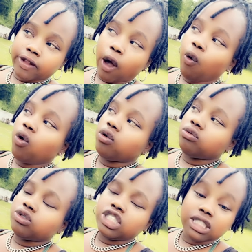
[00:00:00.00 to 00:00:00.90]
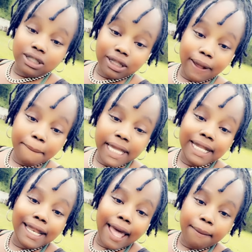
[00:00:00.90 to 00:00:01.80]
well sh- let me
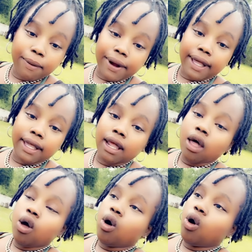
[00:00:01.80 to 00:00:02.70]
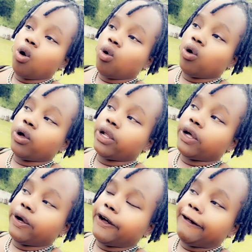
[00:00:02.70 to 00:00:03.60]
elaborate on
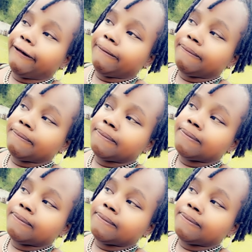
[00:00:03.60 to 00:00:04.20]
um,